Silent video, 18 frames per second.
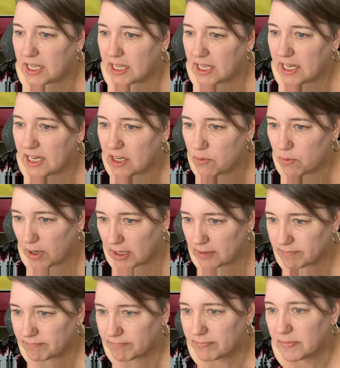
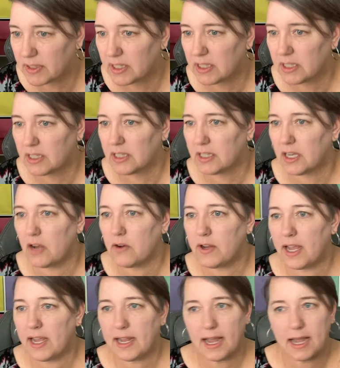anyway,
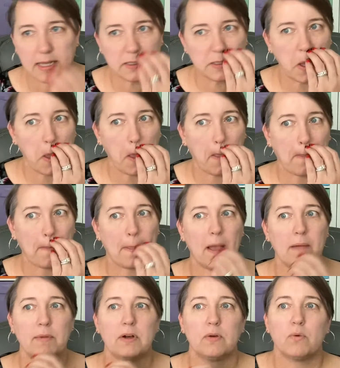okay, guys,
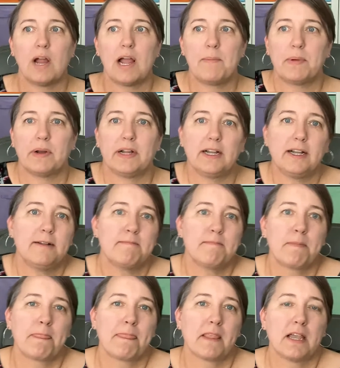I'm gonna wrap it up.
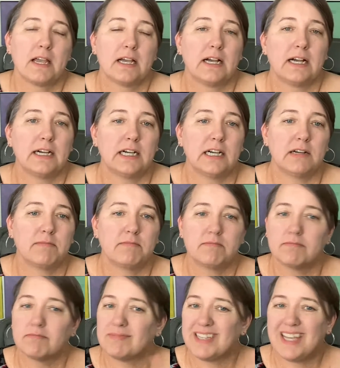
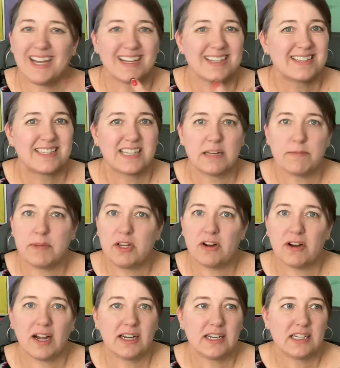Yeah, send me
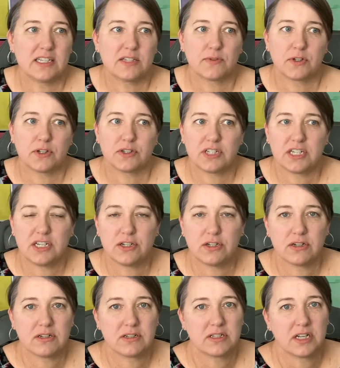your ideas for your
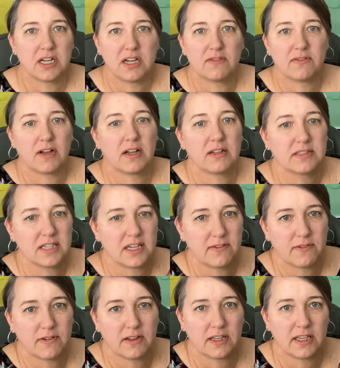t-shirt stuff. I'll
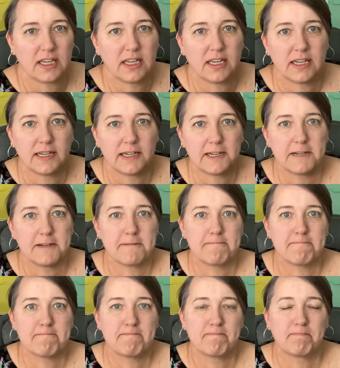definitely
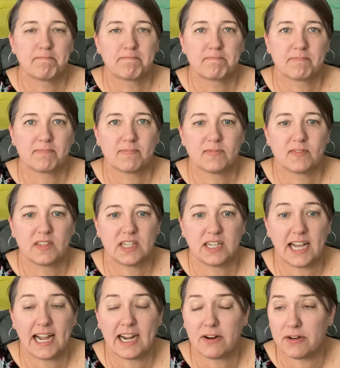the
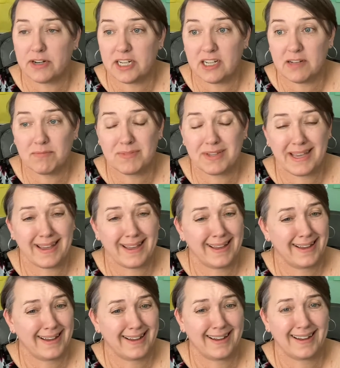acronym,
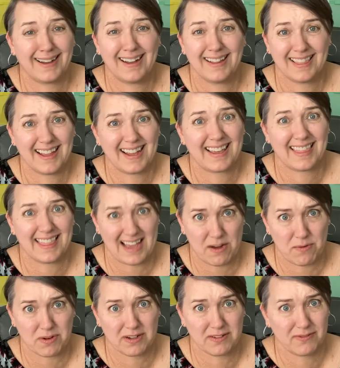yeah, I like
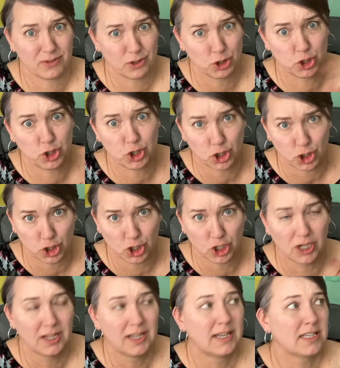that one for
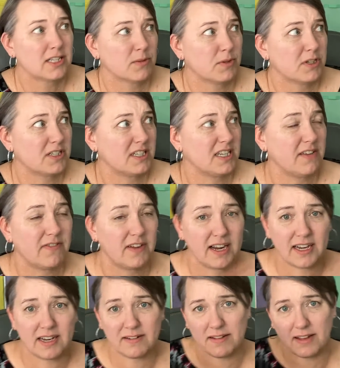sure. So I'm gonna see if
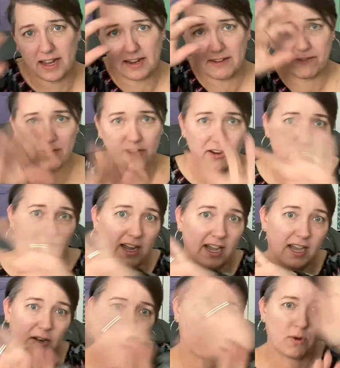I can like figure out
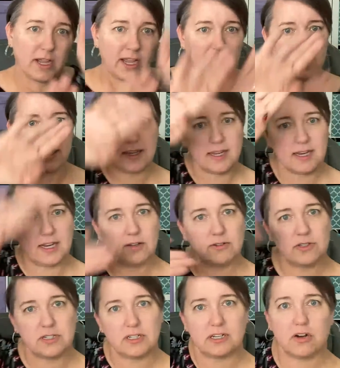how to
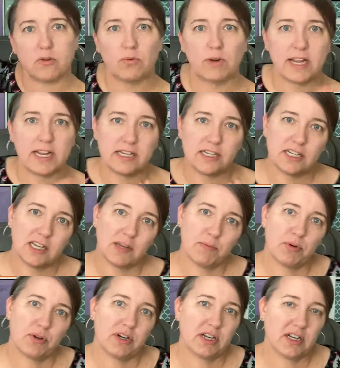to arrange it and
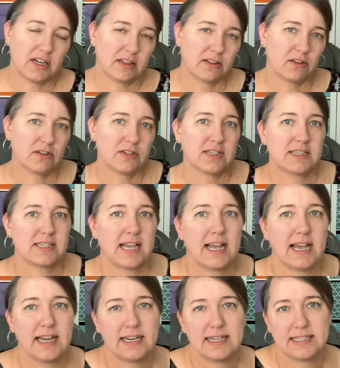put it in a little
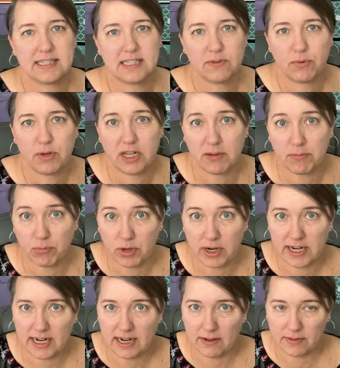design and see if we can
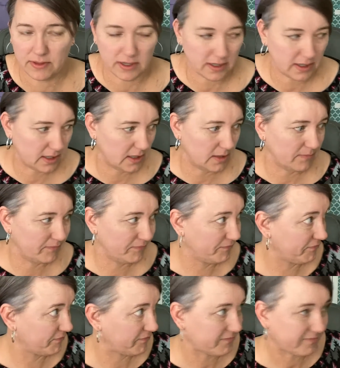break out the
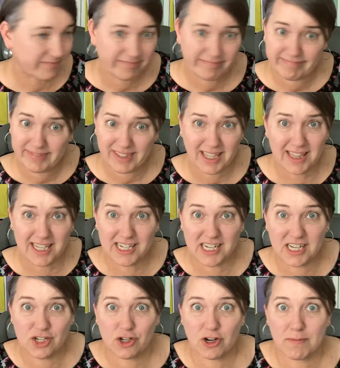
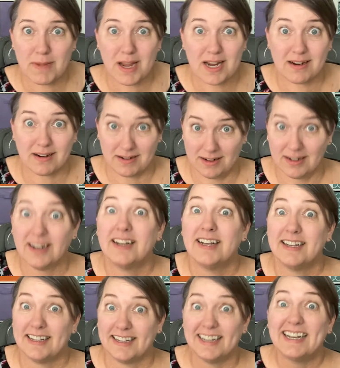t-shirt maker
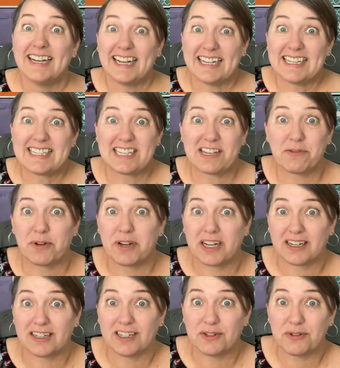and see if we
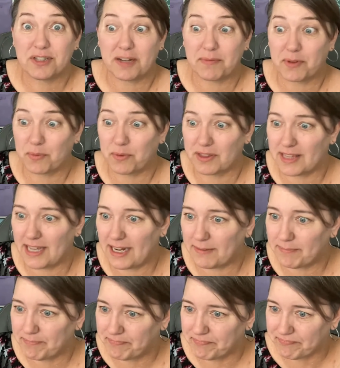can do something with
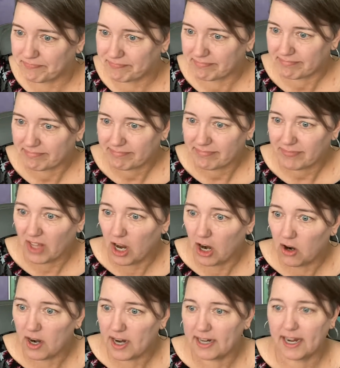that.
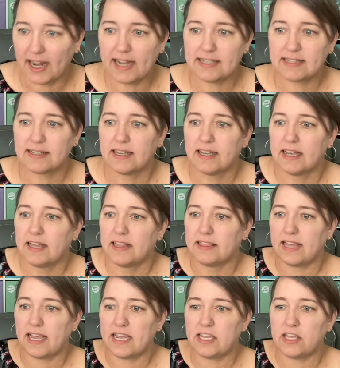All right, guys.
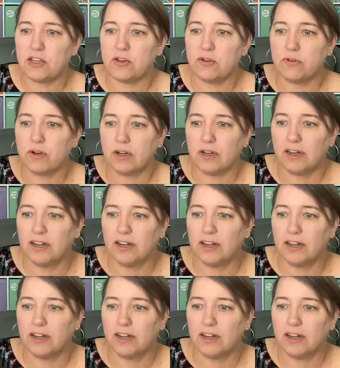Thank you.